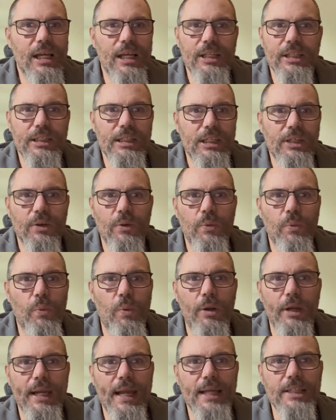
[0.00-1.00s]
You know,
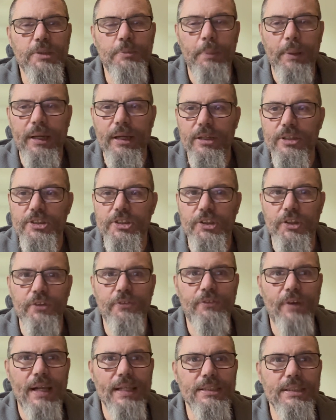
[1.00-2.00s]
what I experienced through
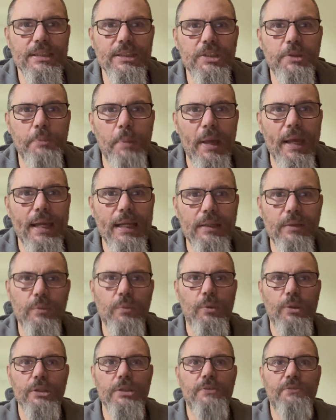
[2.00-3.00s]
France and Spain
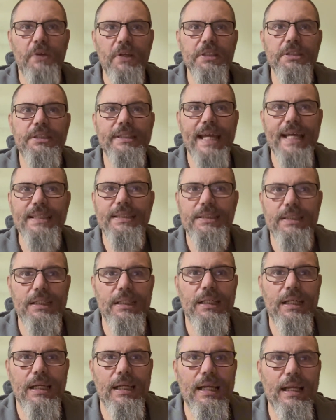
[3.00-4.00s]
was
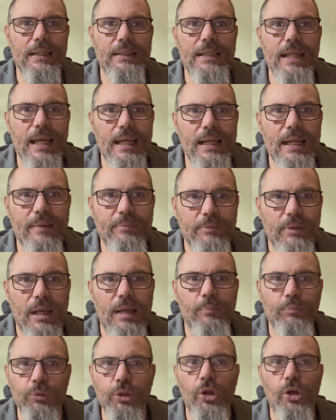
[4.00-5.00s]
fantastic, and
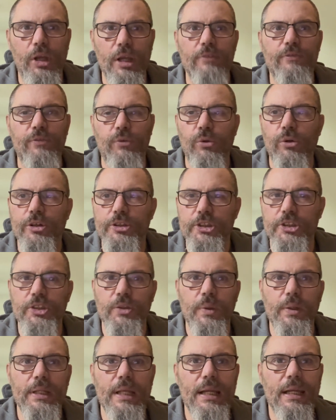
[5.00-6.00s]
I'm looking forward to
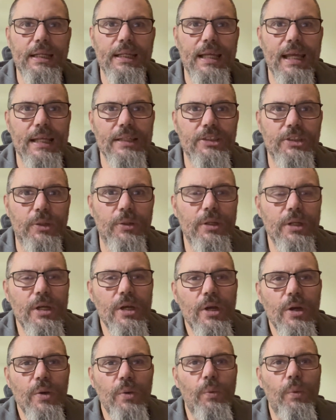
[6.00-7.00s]
doing that again. So
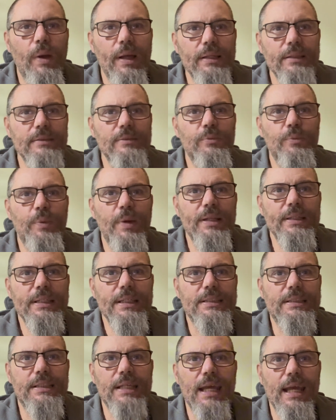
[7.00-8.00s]
when they
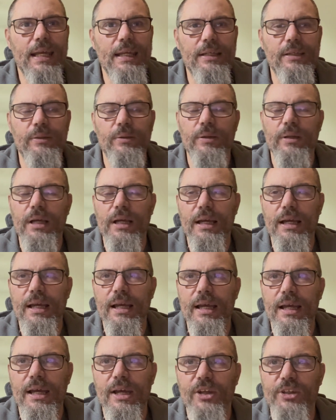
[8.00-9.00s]
say
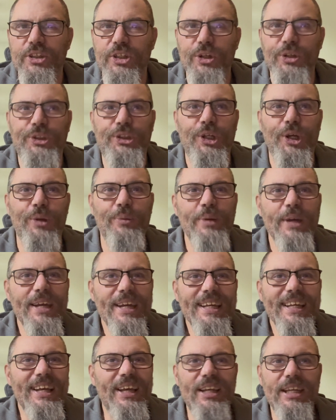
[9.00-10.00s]
on YouTube,
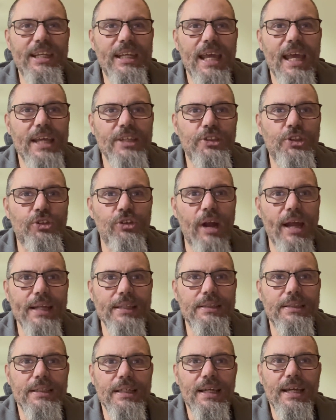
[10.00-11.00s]
yeah, it's
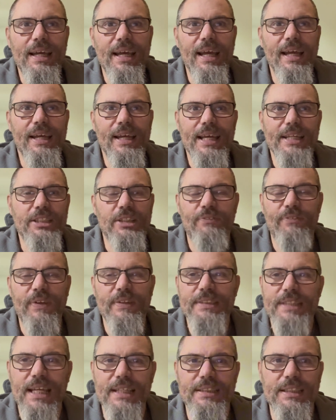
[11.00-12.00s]
great, it's a
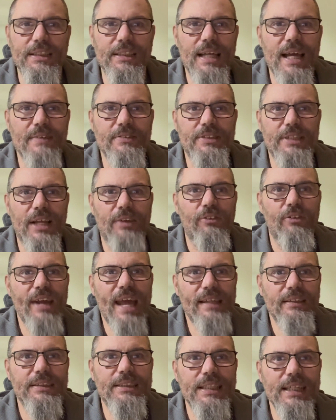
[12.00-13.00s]
fantastic lifestyle, the
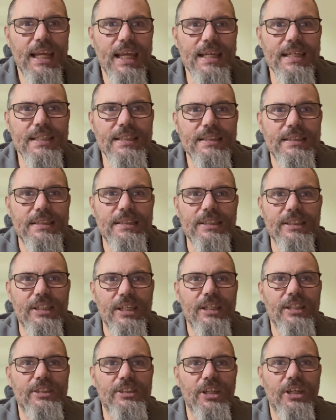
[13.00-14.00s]
reality is
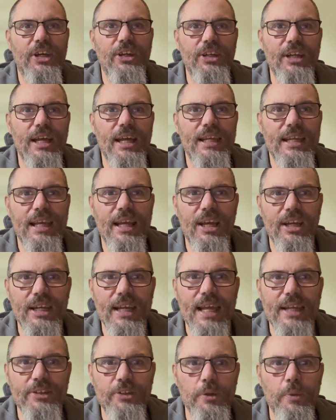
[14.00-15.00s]
that you're gonna
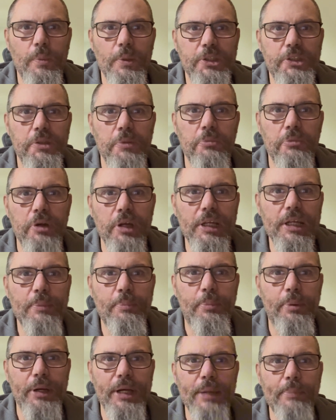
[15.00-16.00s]
end up with some really
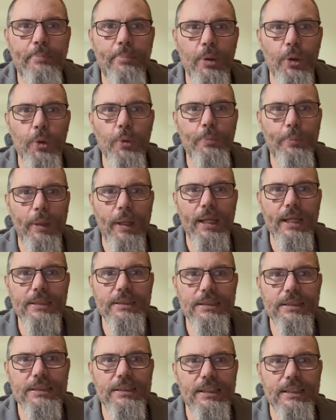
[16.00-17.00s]
pretty poo
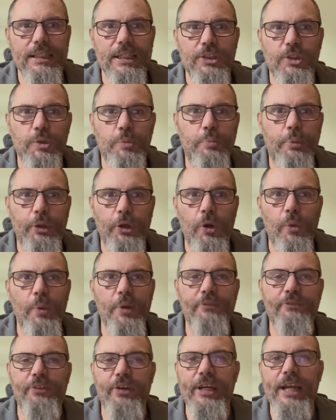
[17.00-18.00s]
places that you just put up
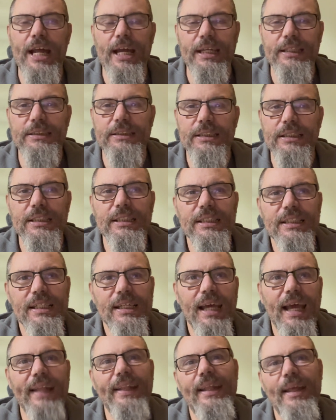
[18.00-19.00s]
with for a night
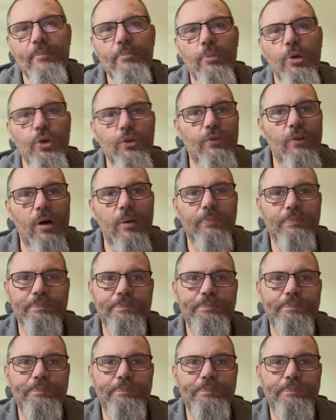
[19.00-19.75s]
and then move on.